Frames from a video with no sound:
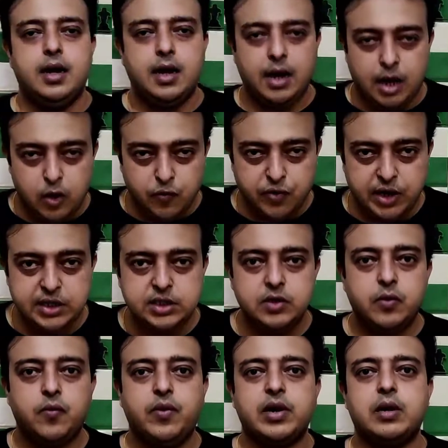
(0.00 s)
Hello friends,
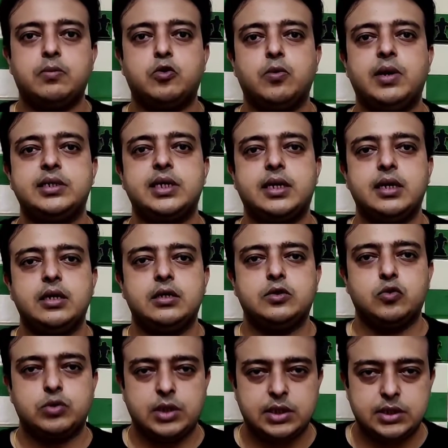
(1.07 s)
welcome to my channel
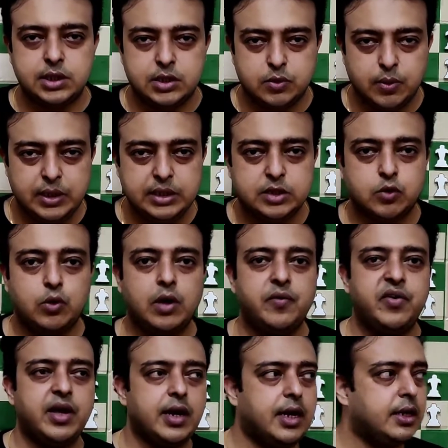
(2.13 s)
Sushant Chess Spice. Today
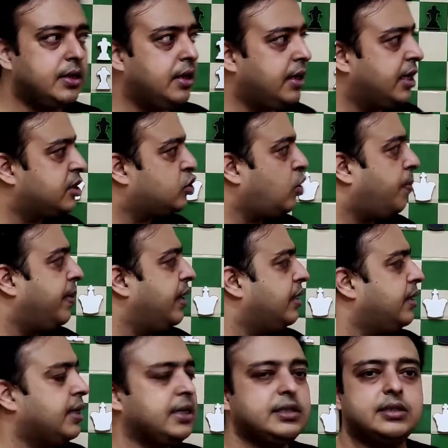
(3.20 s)
we are at the next topic,
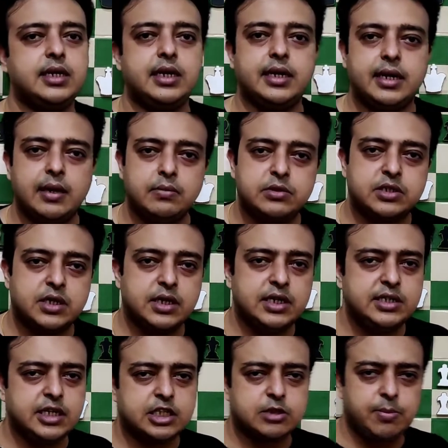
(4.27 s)
that is the endgame studies
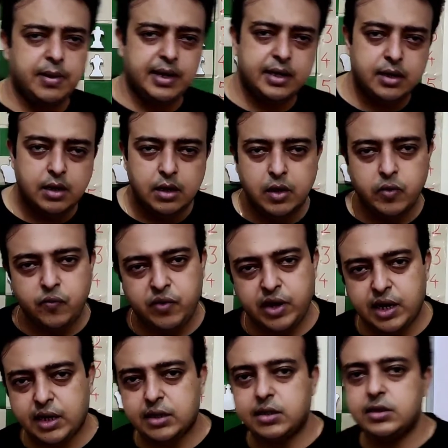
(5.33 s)
explained. We
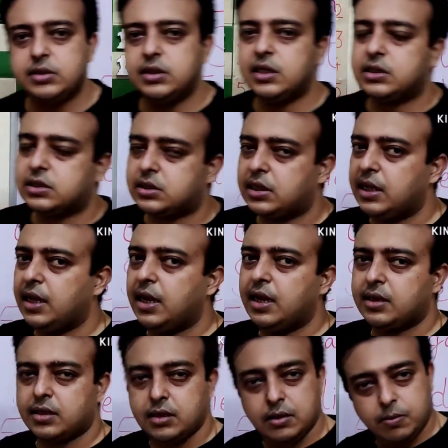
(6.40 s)
are at the
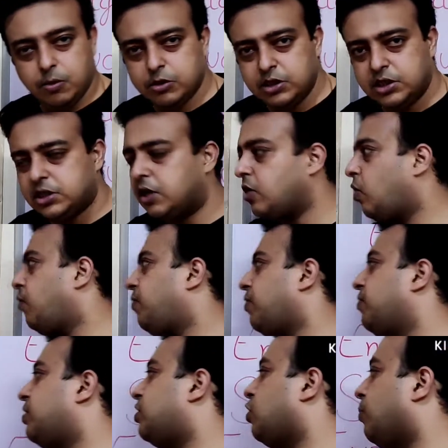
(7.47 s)
60th position of
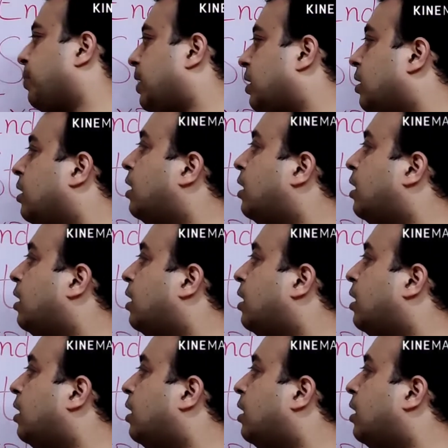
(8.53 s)
our topic,